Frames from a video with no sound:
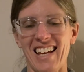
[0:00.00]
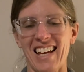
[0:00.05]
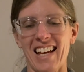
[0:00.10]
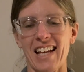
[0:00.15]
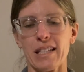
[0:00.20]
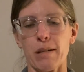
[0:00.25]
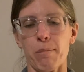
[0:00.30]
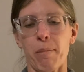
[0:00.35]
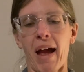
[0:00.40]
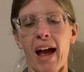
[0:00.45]

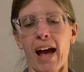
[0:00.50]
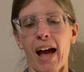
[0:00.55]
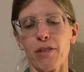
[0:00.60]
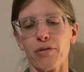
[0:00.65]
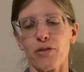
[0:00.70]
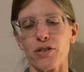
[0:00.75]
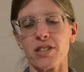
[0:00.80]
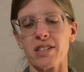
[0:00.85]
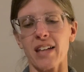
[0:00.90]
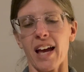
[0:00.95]
is a path
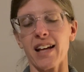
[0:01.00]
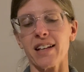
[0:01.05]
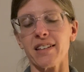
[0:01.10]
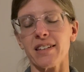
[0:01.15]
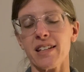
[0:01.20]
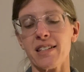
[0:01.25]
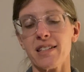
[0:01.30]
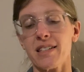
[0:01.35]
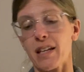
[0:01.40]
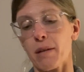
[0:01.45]
for
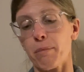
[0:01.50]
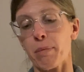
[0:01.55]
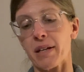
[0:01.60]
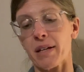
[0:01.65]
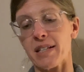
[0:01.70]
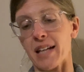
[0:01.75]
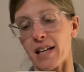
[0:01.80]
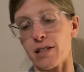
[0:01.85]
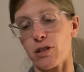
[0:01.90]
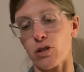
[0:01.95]
cyclists and
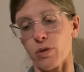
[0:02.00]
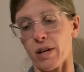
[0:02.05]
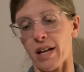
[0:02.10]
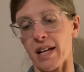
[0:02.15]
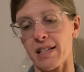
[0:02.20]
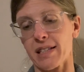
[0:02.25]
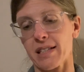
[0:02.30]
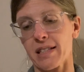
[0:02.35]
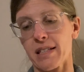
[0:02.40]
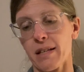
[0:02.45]

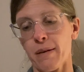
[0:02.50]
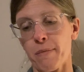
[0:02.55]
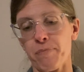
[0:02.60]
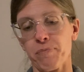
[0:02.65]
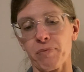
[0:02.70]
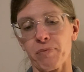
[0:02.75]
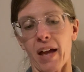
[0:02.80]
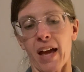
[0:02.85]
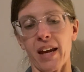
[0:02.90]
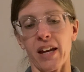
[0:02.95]
pedestrians,
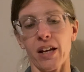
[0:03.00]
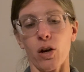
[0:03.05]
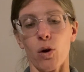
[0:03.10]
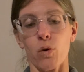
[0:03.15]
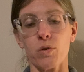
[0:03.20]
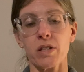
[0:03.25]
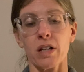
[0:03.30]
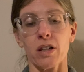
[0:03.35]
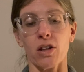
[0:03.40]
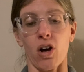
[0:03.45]
and it
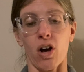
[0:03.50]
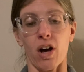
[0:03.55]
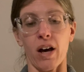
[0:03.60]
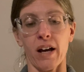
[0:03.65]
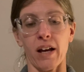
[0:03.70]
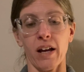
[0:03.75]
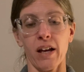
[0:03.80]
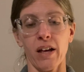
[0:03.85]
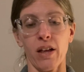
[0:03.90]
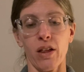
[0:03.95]
goes
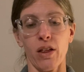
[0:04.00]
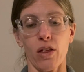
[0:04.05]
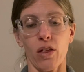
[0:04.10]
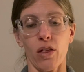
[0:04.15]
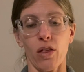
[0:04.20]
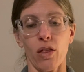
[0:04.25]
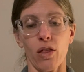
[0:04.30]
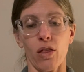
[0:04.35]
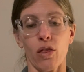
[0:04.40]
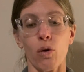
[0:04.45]
along
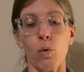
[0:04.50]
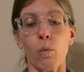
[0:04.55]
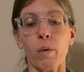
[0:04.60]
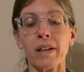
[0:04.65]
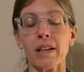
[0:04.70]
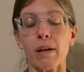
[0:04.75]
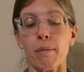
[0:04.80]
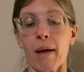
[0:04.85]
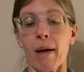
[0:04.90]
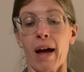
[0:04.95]
the
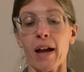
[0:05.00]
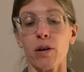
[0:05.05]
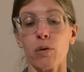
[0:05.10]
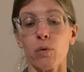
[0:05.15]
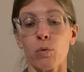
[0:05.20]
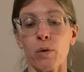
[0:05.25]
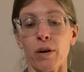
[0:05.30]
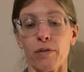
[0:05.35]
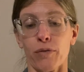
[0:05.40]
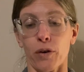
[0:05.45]
Willamette
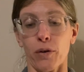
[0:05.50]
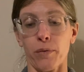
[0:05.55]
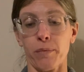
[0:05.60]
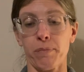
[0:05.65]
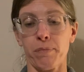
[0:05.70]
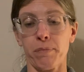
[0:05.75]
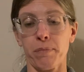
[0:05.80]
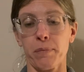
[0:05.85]
River.